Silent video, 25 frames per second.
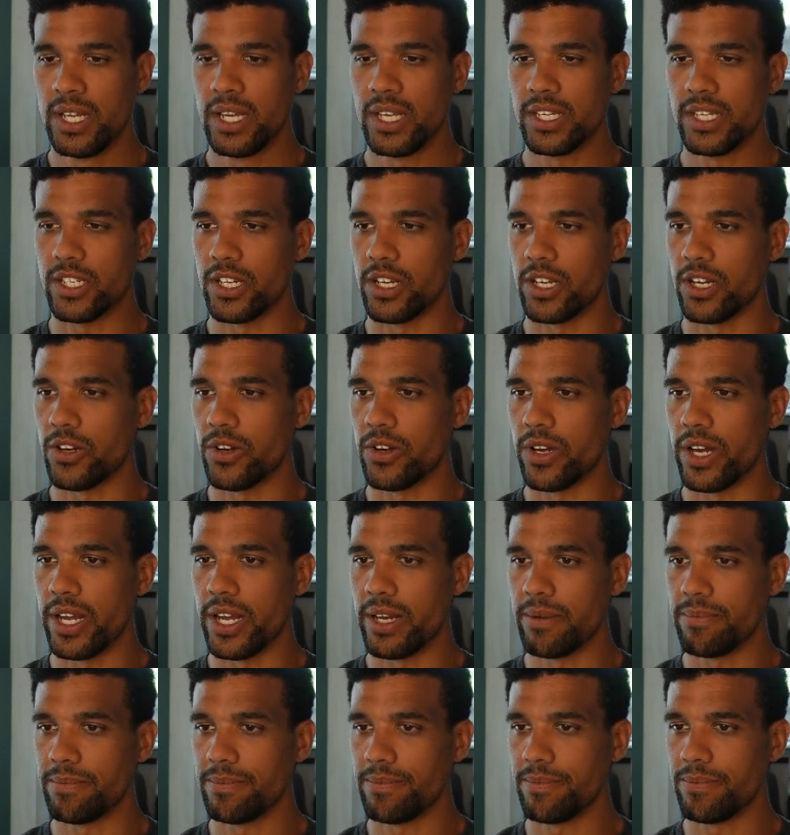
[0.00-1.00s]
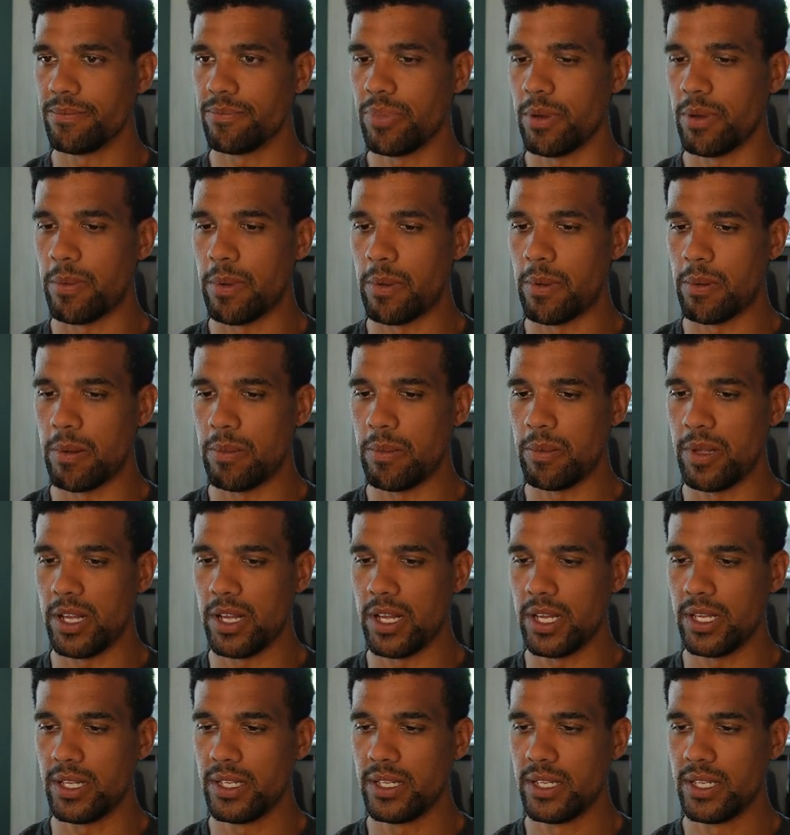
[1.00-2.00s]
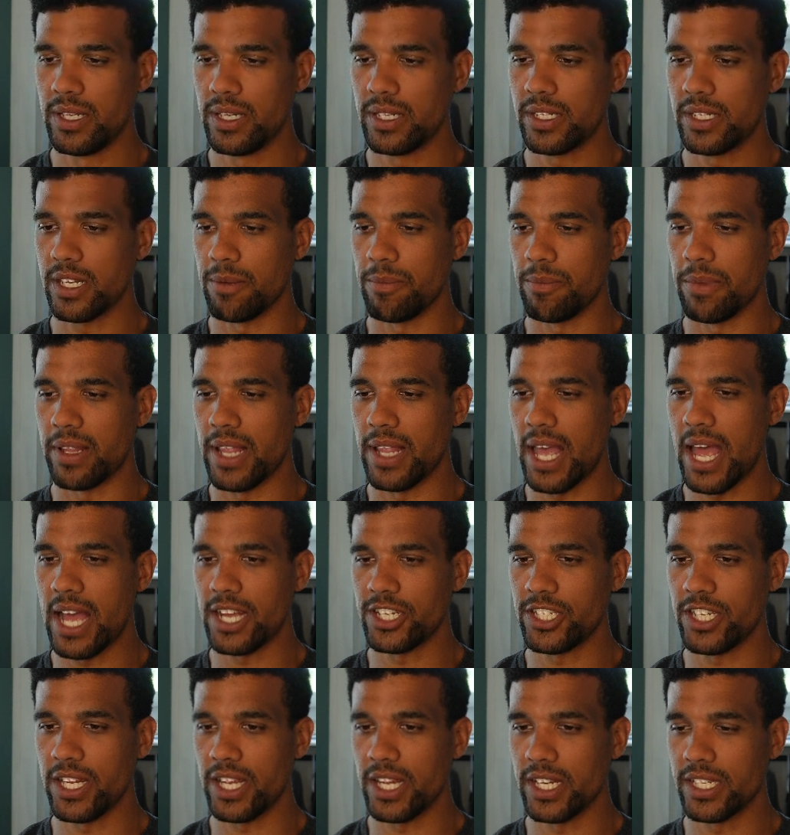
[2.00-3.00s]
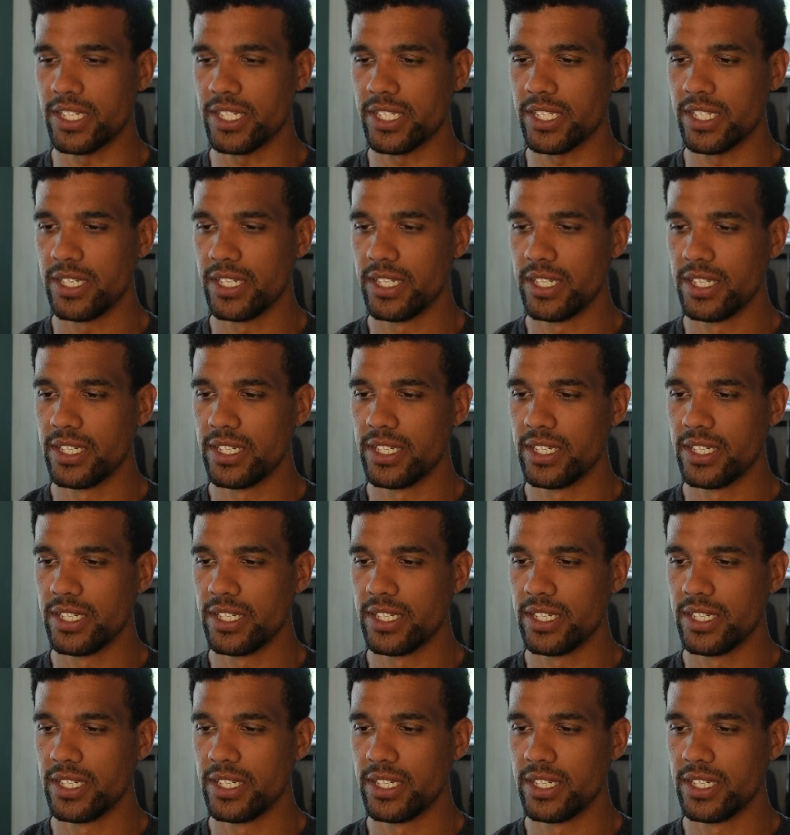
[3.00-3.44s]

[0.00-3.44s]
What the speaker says: It's going to create blah, blah, blah, blah. It's going to be in the hashtags.